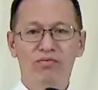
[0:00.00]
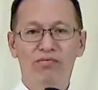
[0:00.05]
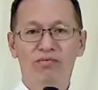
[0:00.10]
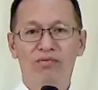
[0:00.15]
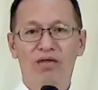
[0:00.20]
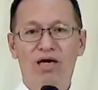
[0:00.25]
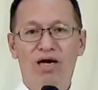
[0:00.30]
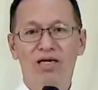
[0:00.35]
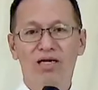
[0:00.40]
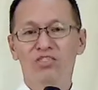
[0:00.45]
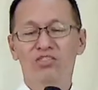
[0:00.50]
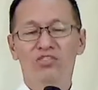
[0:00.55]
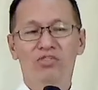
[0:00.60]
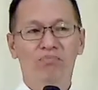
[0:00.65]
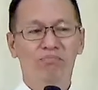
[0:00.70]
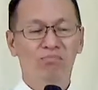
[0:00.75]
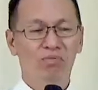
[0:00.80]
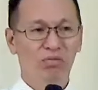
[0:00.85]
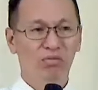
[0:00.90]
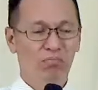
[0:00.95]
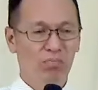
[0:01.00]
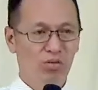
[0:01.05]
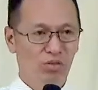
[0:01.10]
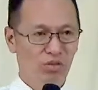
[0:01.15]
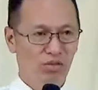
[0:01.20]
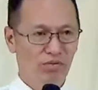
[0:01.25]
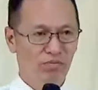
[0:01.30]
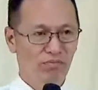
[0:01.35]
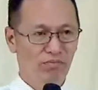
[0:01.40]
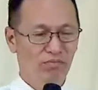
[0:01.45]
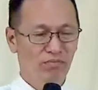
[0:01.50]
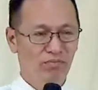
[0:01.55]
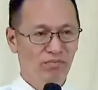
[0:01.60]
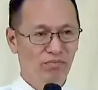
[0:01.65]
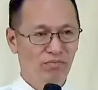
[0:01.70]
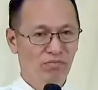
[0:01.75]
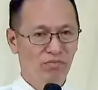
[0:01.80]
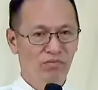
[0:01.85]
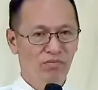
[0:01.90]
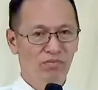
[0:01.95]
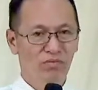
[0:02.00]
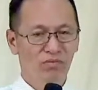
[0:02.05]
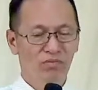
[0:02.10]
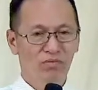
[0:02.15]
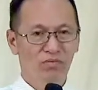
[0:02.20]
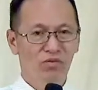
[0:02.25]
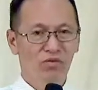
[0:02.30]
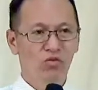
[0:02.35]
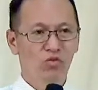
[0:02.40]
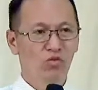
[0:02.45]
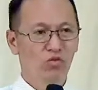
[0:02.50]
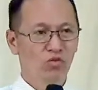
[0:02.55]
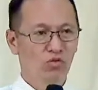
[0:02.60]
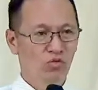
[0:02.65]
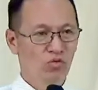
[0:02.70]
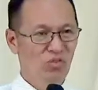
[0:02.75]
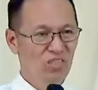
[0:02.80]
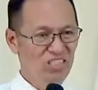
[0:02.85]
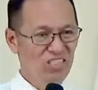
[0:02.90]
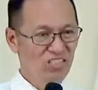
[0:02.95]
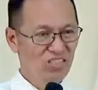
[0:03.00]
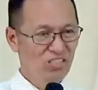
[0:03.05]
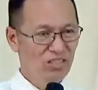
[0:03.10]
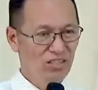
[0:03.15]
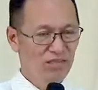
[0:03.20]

asked the people to listen